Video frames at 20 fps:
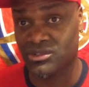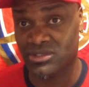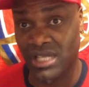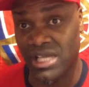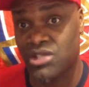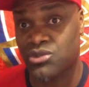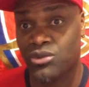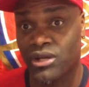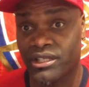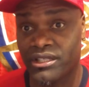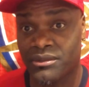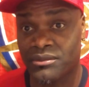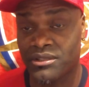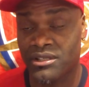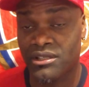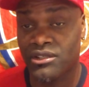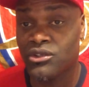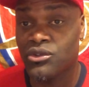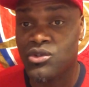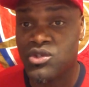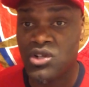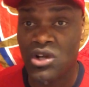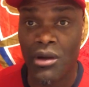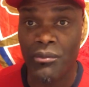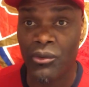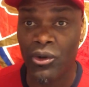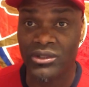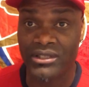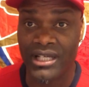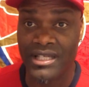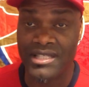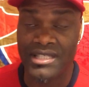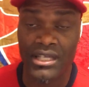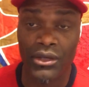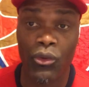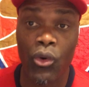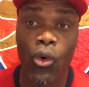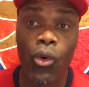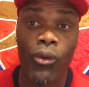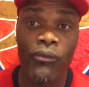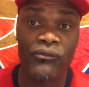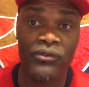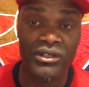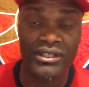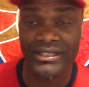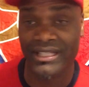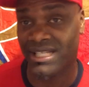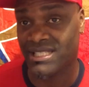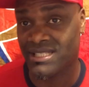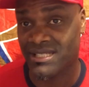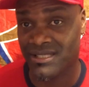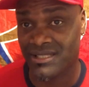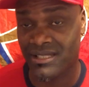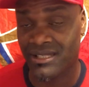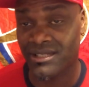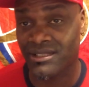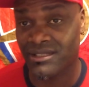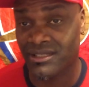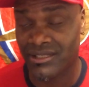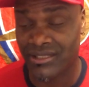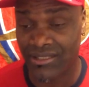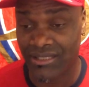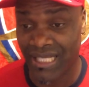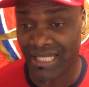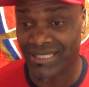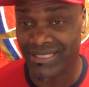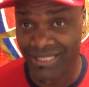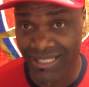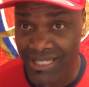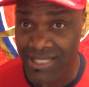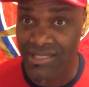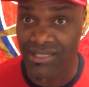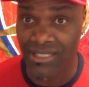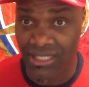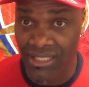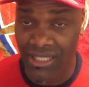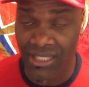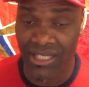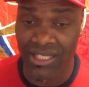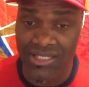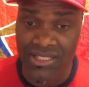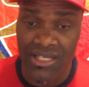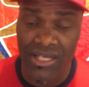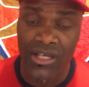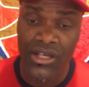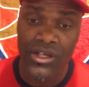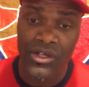That's what the news come out and say. Well, hopefully that is the case.